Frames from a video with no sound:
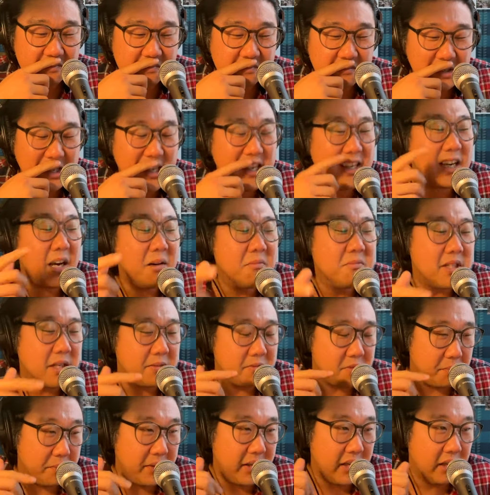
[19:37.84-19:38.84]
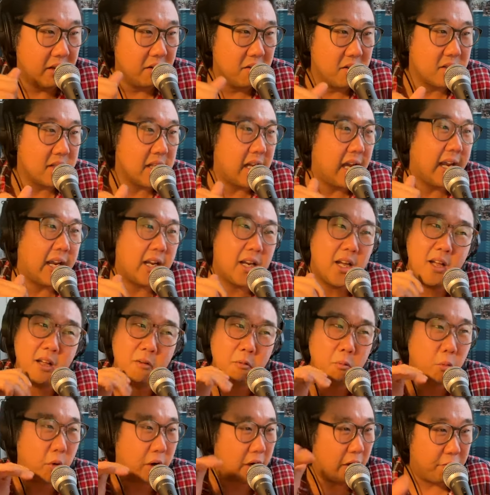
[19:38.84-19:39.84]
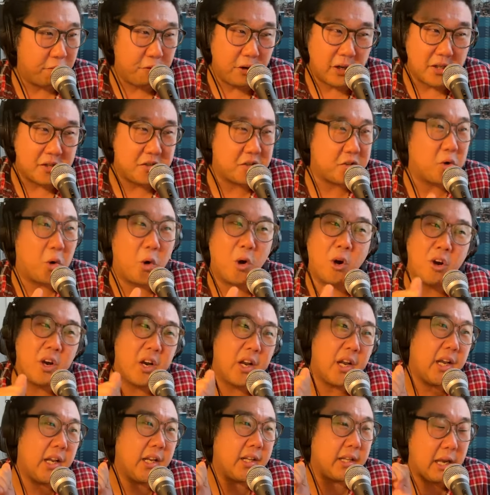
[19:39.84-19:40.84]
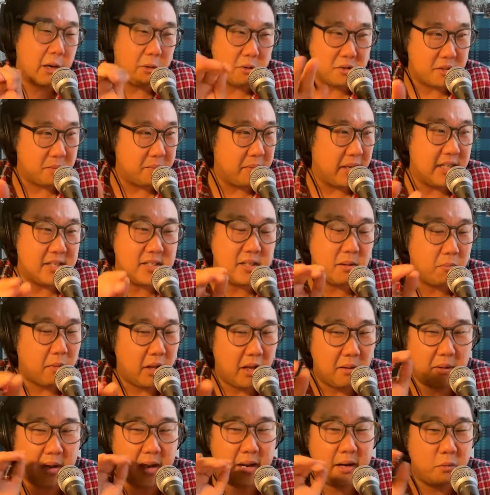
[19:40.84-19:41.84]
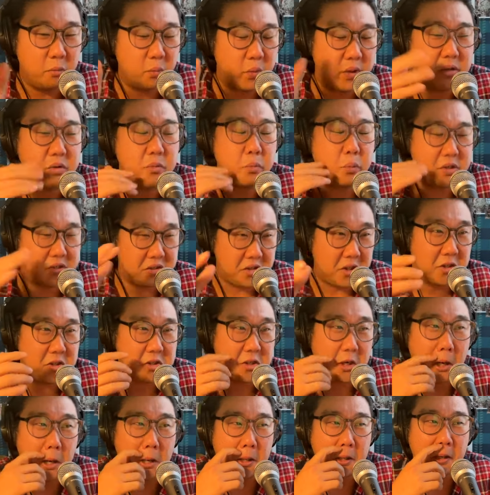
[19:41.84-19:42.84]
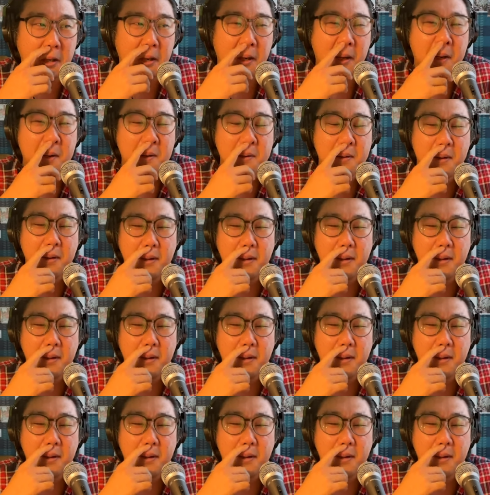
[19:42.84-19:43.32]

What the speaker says: he comes up to me. He was like, what a funny story. That was amazing, blah, blah. And then we start talking.